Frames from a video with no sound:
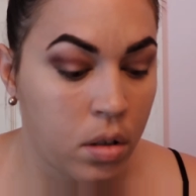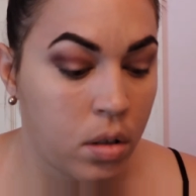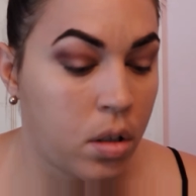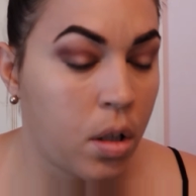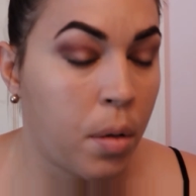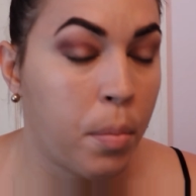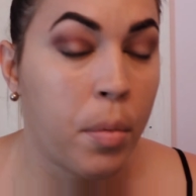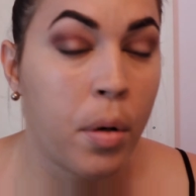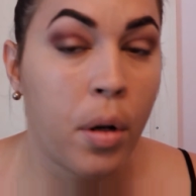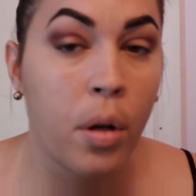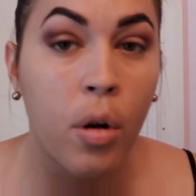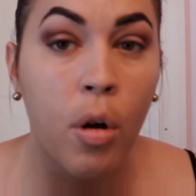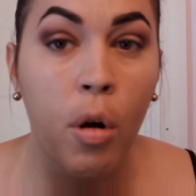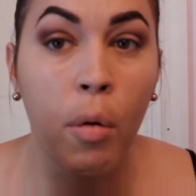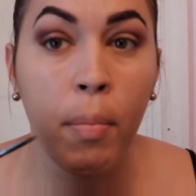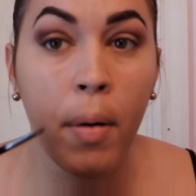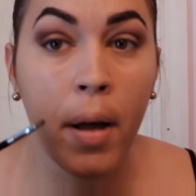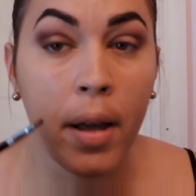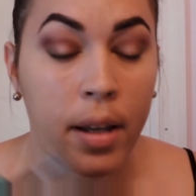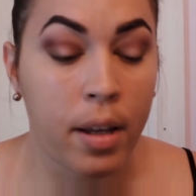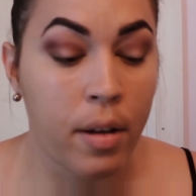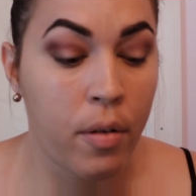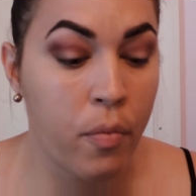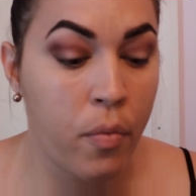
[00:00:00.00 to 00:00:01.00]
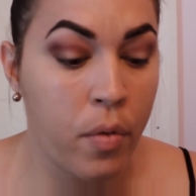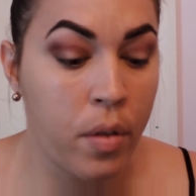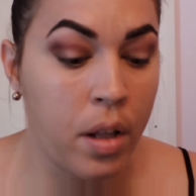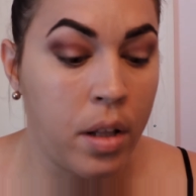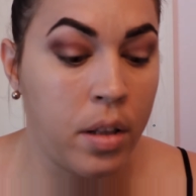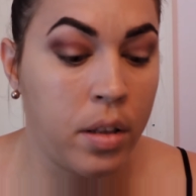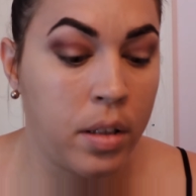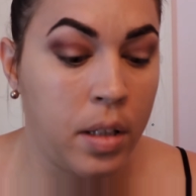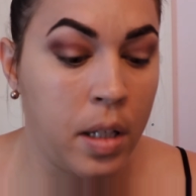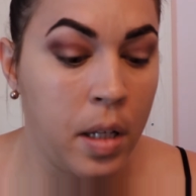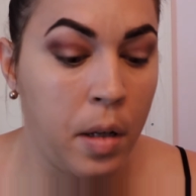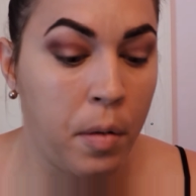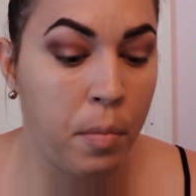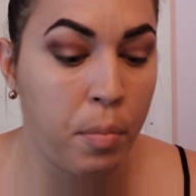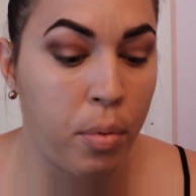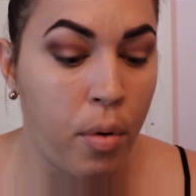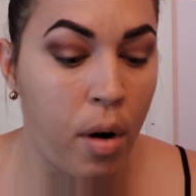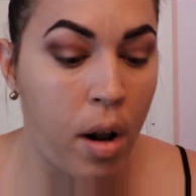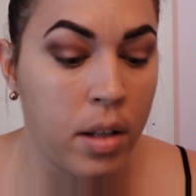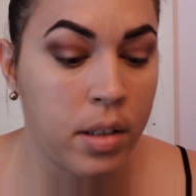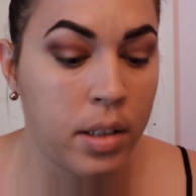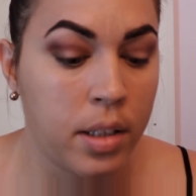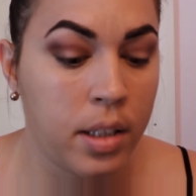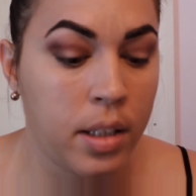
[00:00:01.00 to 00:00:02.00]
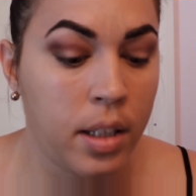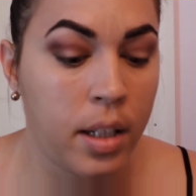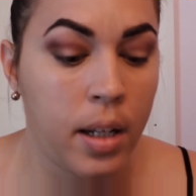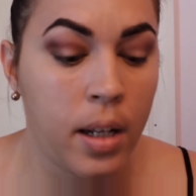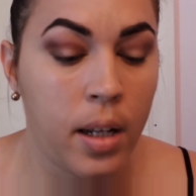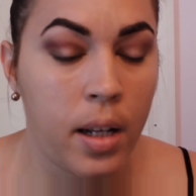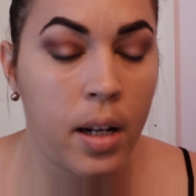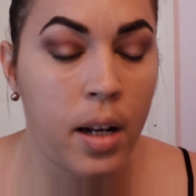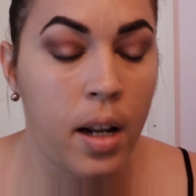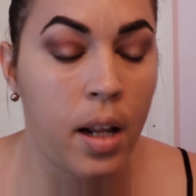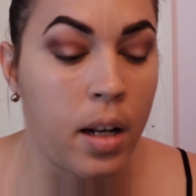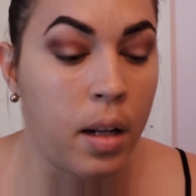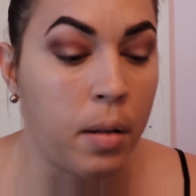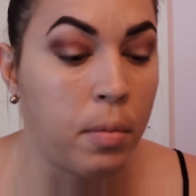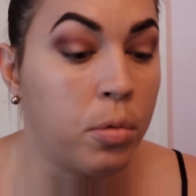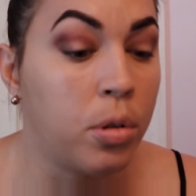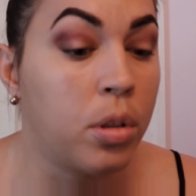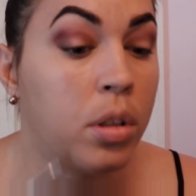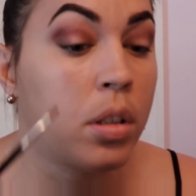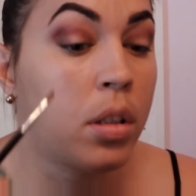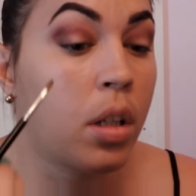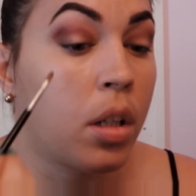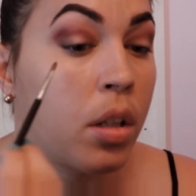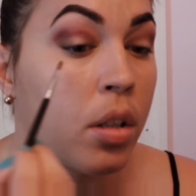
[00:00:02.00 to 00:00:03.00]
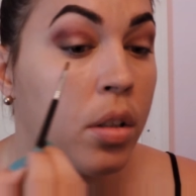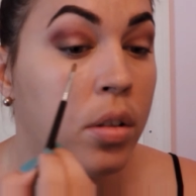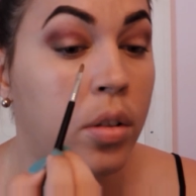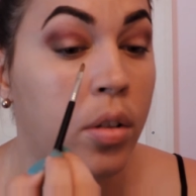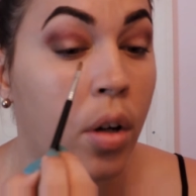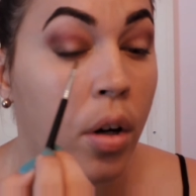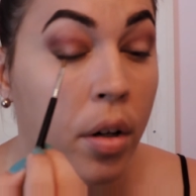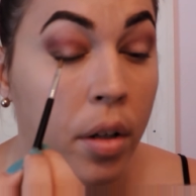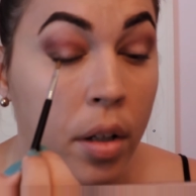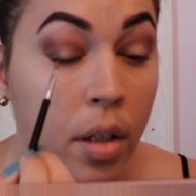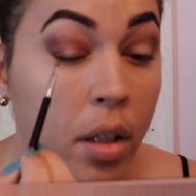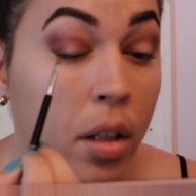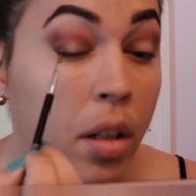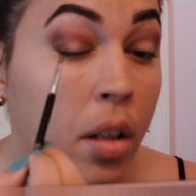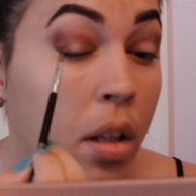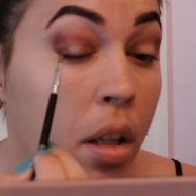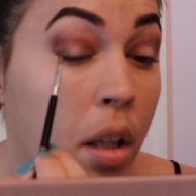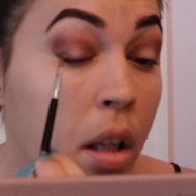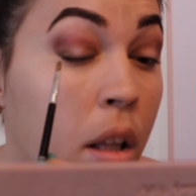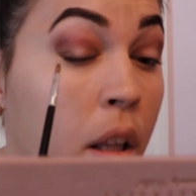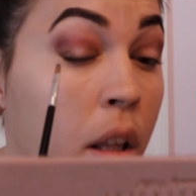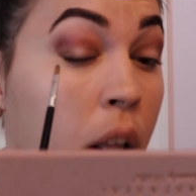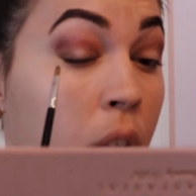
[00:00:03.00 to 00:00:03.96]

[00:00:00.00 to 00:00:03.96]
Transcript: So I'm going to go back in with Antique Bronze again, and I'm just going to darken